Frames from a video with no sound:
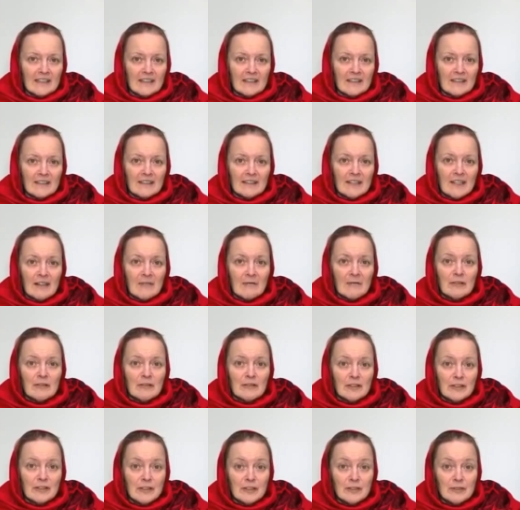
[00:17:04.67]
that will
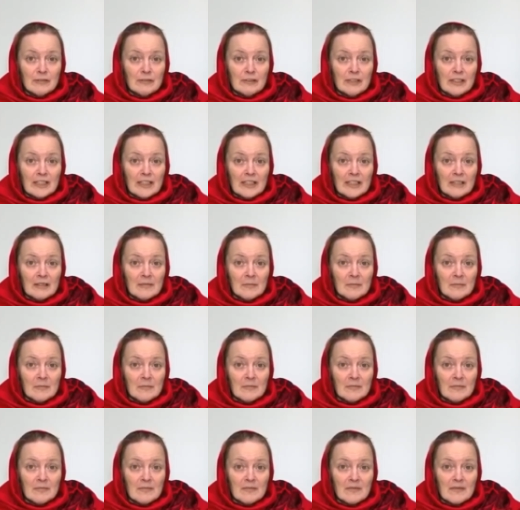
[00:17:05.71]
cure him
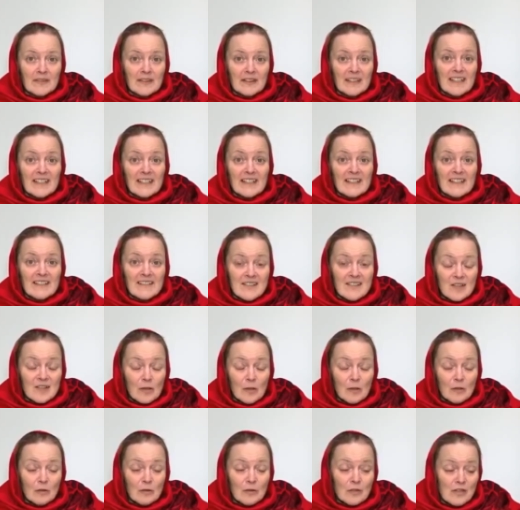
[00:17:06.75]
is salt.
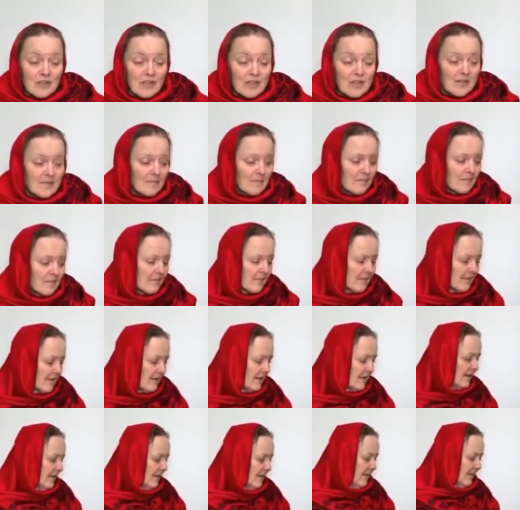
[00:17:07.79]

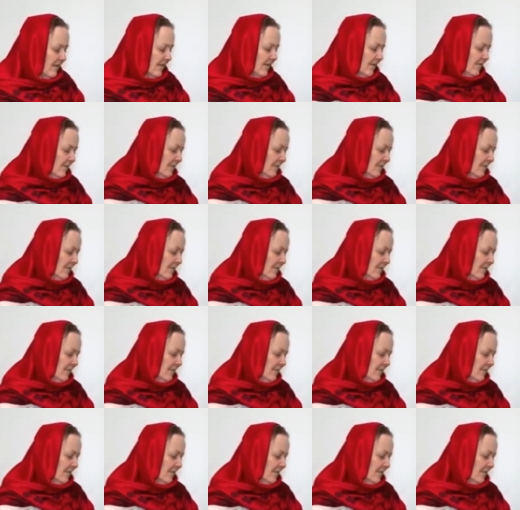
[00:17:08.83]
So my